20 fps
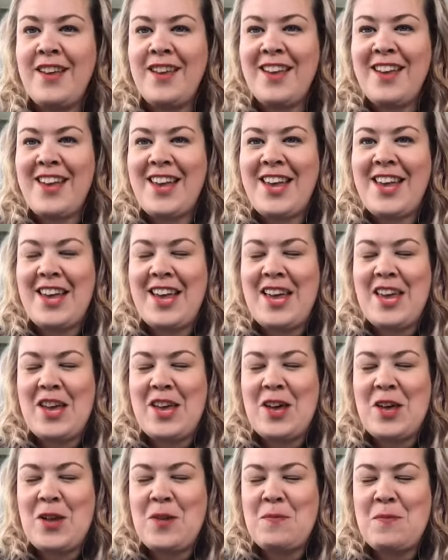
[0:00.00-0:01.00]
Hey,
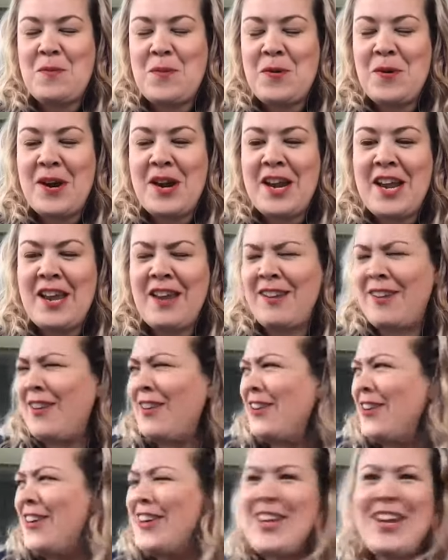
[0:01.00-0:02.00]
good morning or
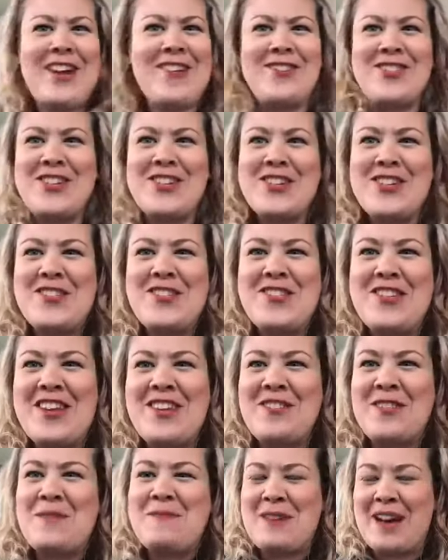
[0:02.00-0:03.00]
good afternoon,
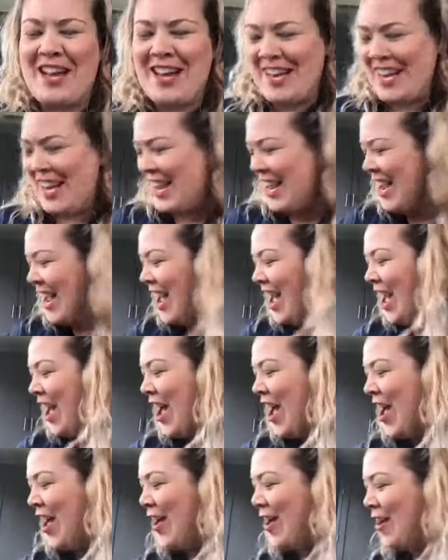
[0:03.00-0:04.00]
everybody.
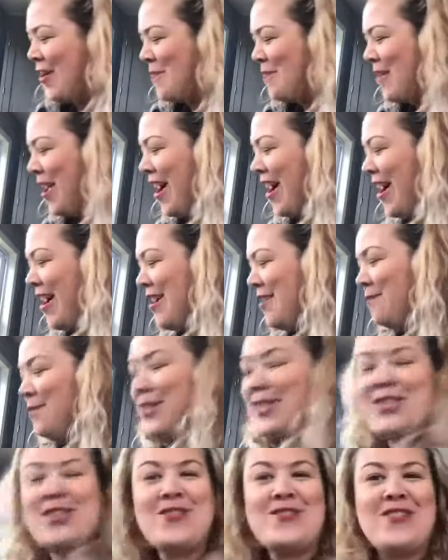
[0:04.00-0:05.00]
I am
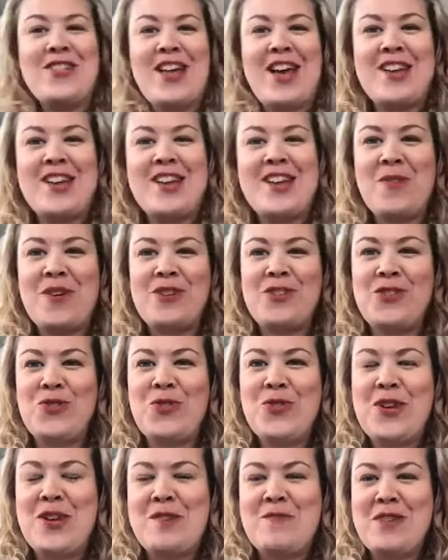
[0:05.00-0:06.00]
so glad you are
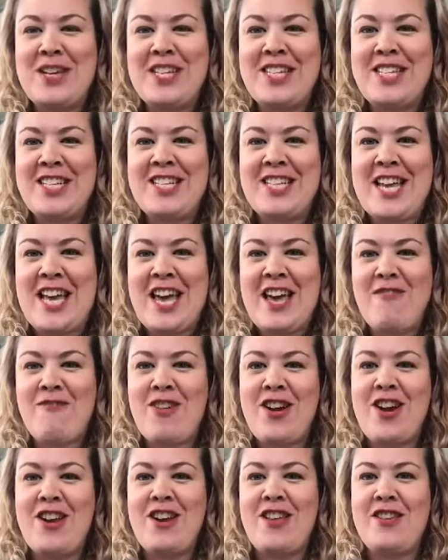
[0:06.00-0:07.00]
joining me today for
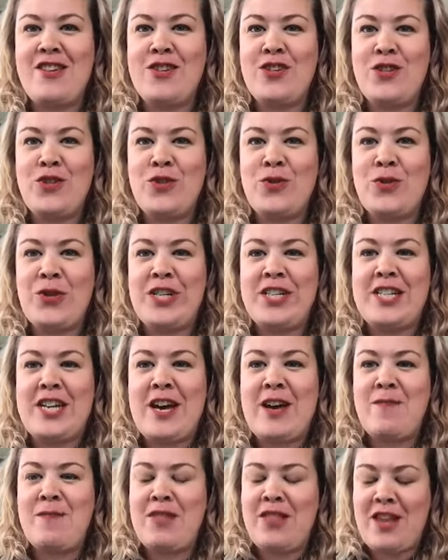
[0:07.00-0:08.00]
another
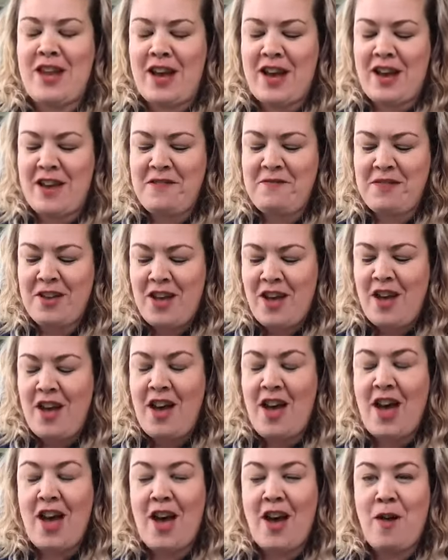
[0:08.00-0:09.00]
Storytime Live.
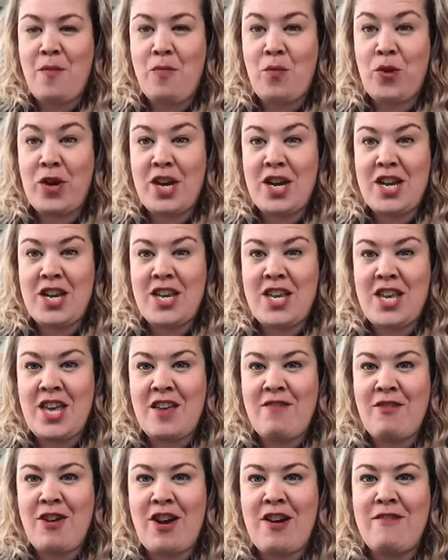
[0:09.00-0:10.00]
We're going to give
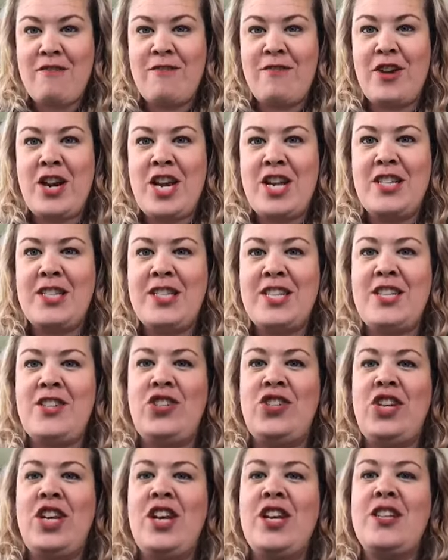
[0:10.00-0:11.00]
our friends a
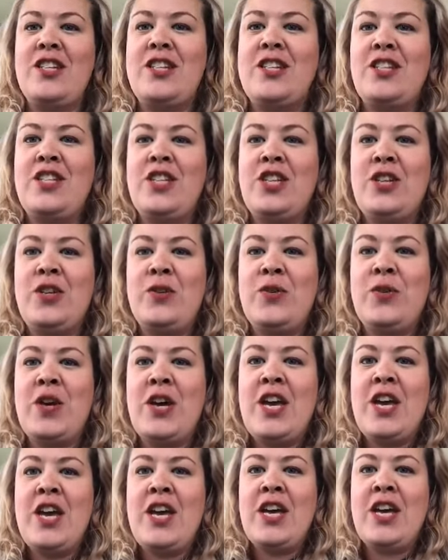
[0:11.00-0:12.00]
chance to
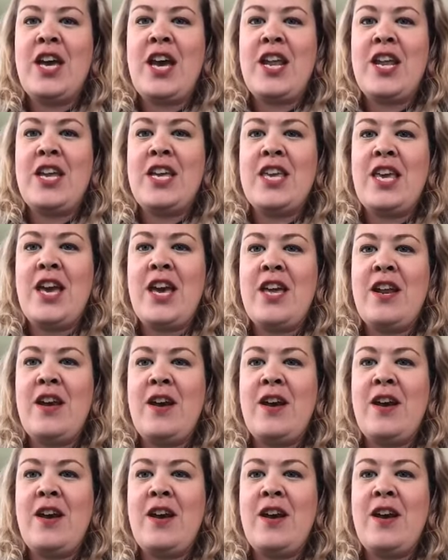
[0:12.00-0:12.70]
kind of get